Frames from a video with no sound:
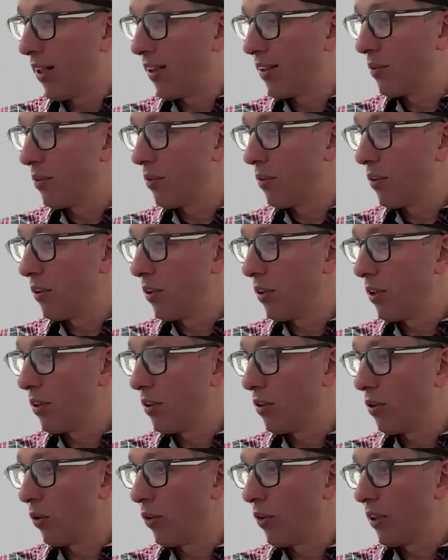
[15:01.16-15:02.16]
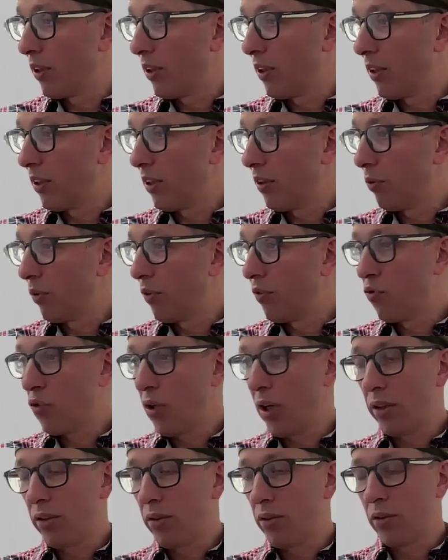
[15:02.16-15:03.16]
has historically, we
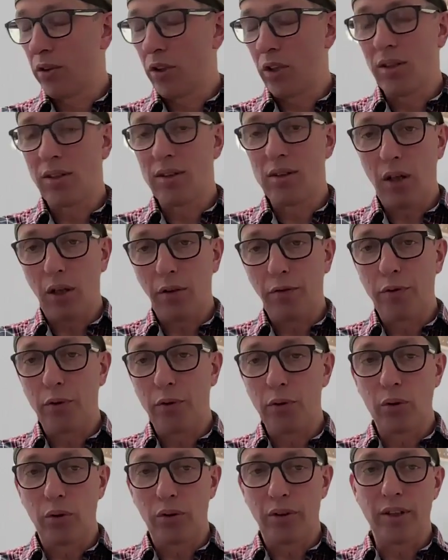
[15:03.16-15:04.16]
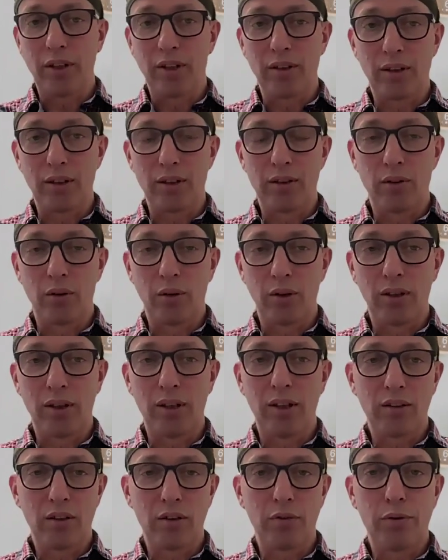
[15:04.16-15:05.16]
try to, she's not food oriented. So
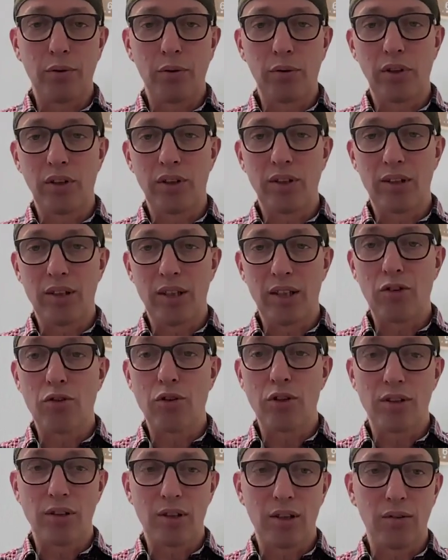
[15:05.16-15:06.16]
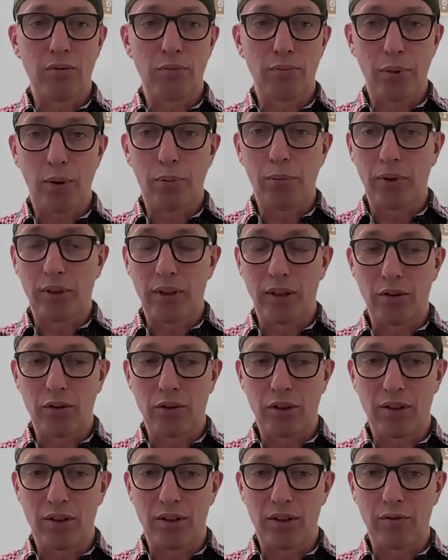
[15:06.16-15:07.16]
unless the food is interesting, properly
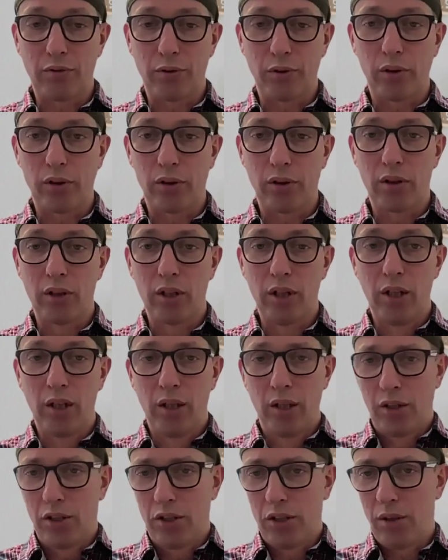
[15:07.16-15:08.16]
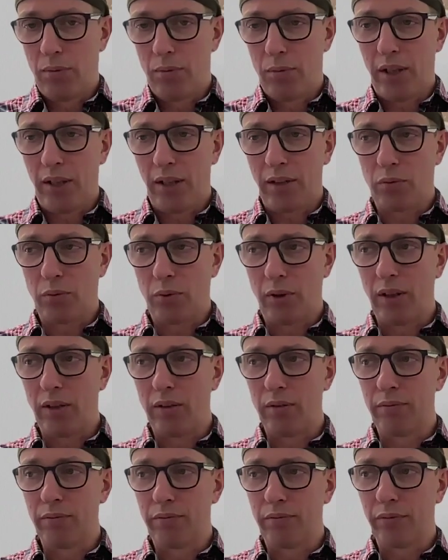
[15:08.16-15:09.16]
interesting for her, she might as
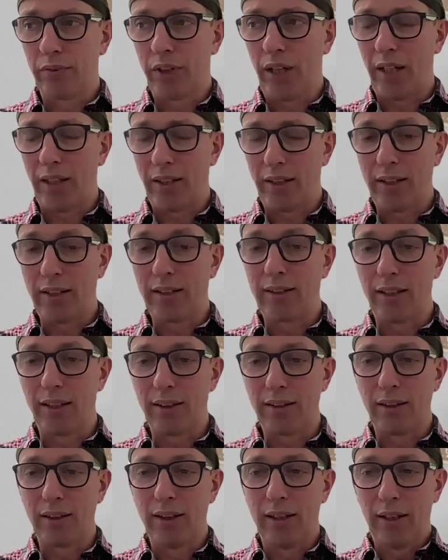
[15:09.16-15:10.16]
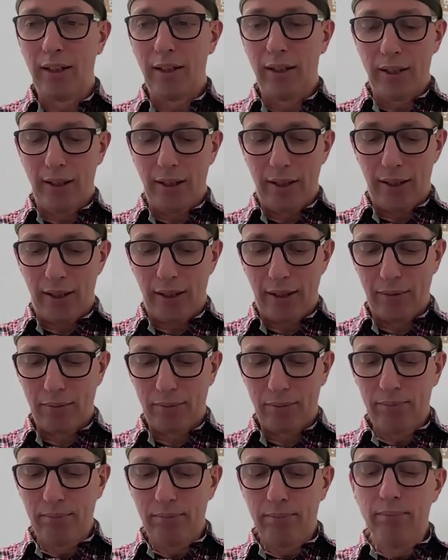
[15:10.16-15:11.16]
well not eat it.
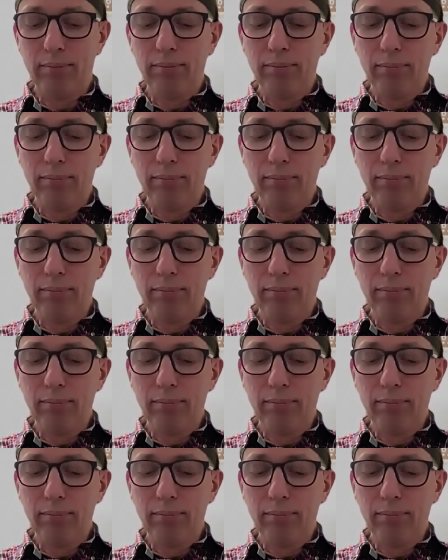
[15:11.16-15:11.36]
Um,